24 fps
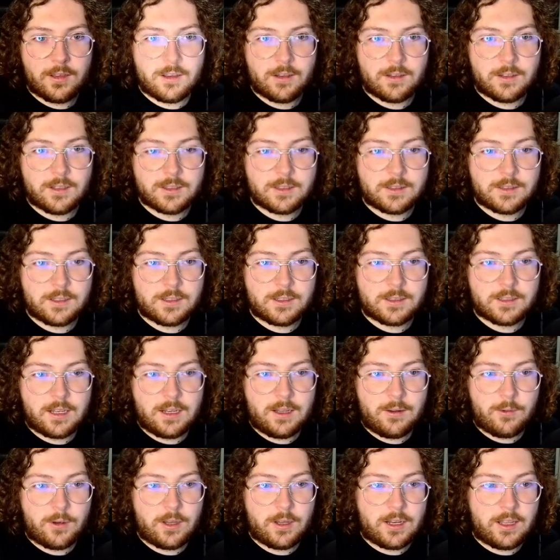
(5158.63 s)
does
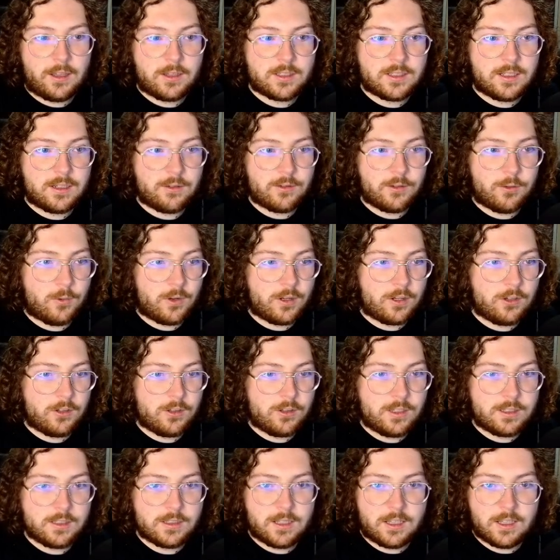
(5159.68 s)
anyone else ever wonder
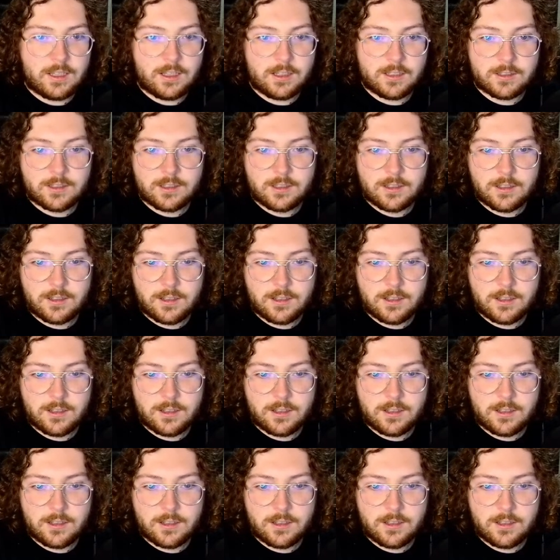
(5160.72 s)
these things?